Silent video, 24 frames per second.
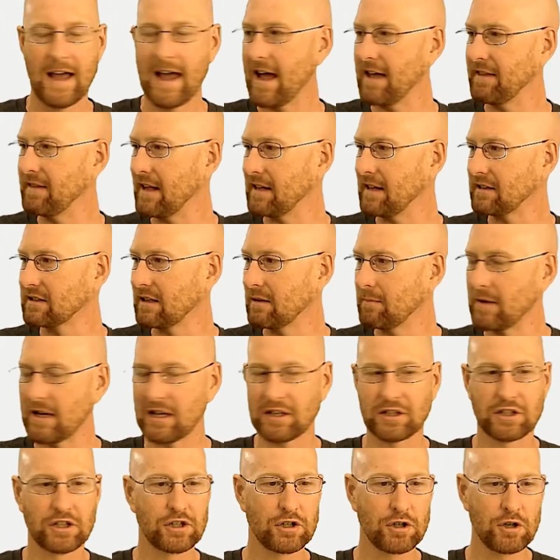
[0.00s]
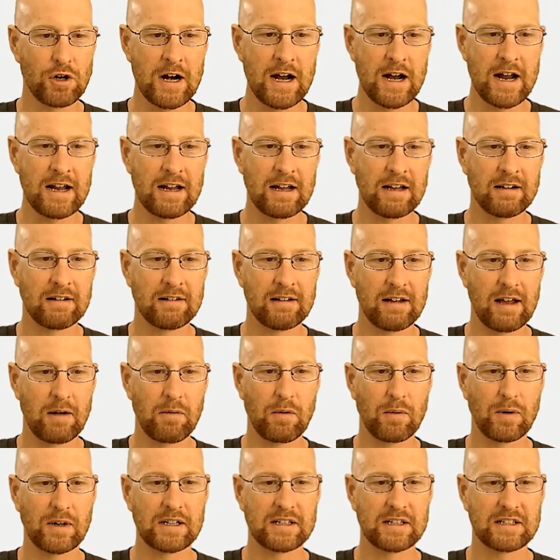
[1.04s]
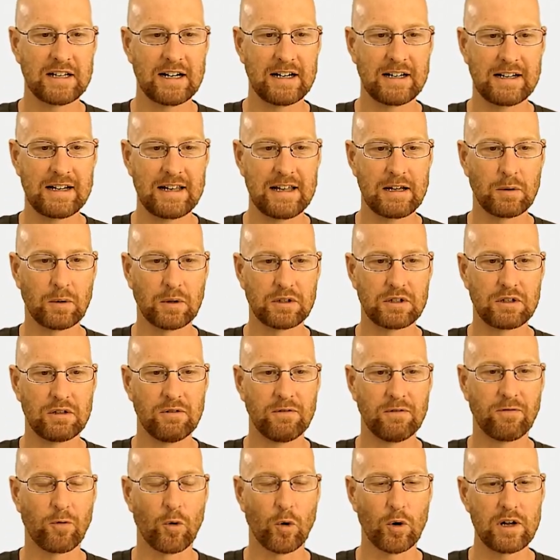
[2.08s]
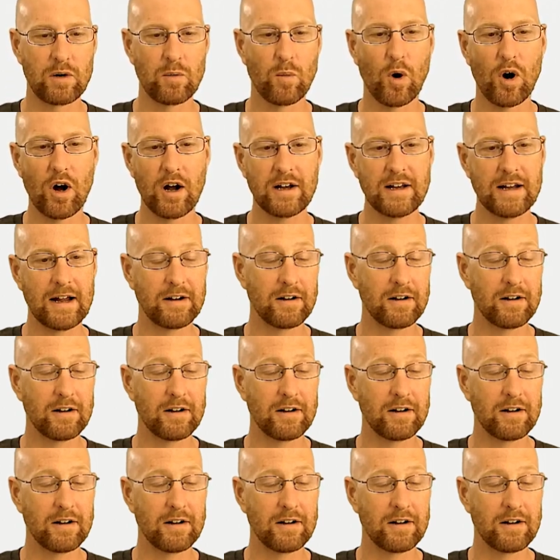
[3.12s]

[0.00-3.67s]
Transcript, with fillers: and that's gonna be a string, and we wanna set it equal to 41.